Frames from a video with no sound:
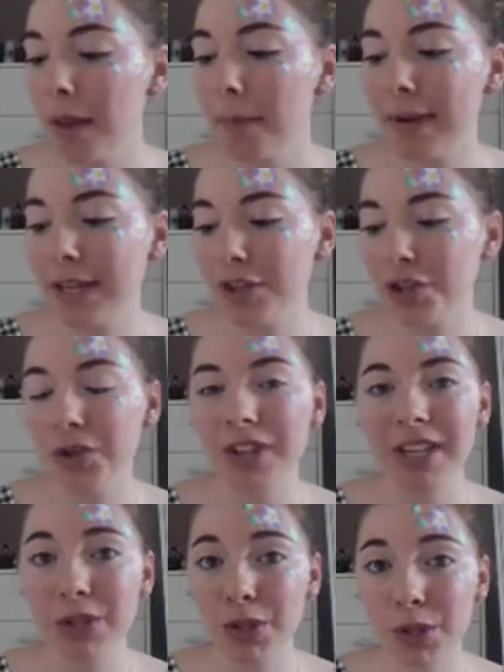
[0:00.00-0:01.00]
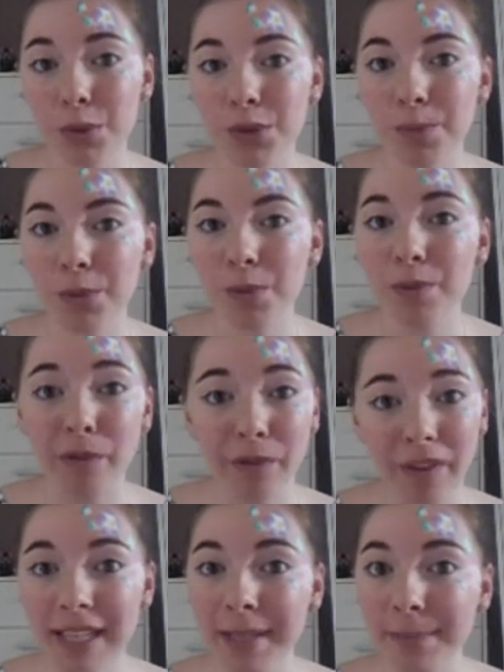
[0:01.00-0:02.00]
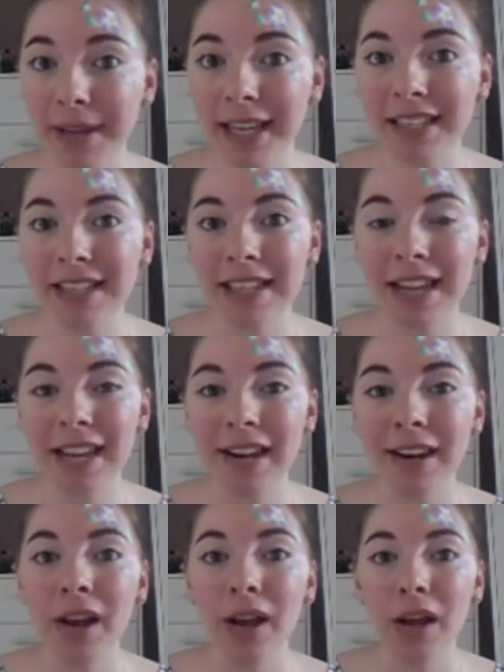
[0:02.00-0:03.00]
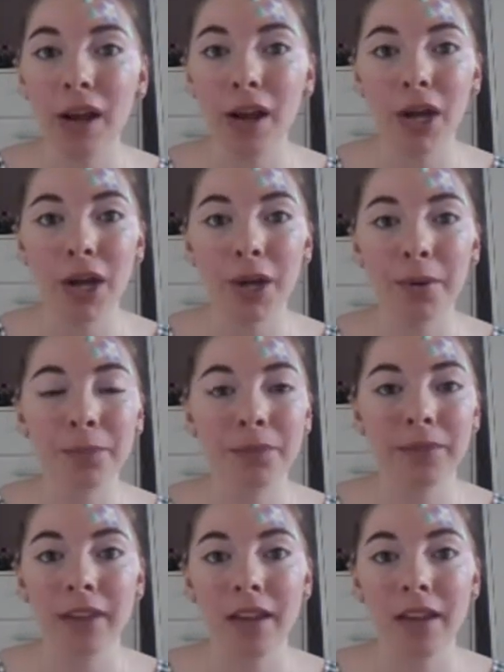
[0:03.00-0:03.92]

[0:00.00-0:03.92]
Make sure that it's suitable for face painting and